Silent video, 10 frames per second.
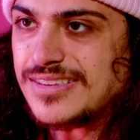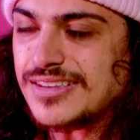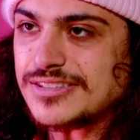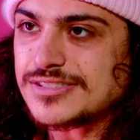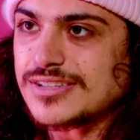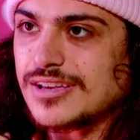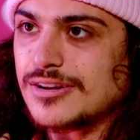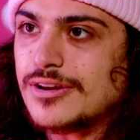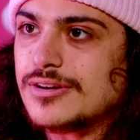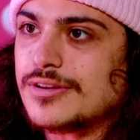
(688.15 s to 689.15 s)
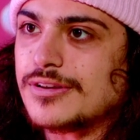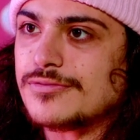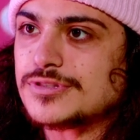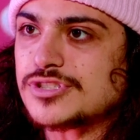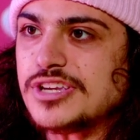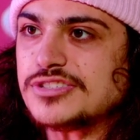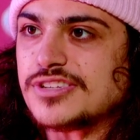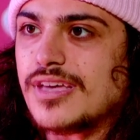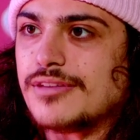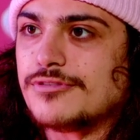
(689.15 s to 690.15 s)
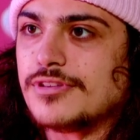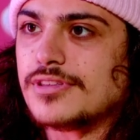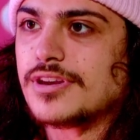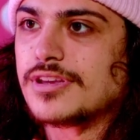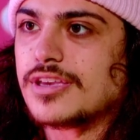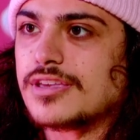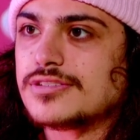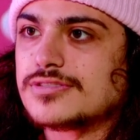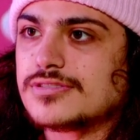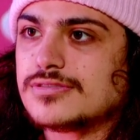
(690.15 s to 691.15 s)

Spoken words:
That's, I don't know, chasing that feeling, I guess.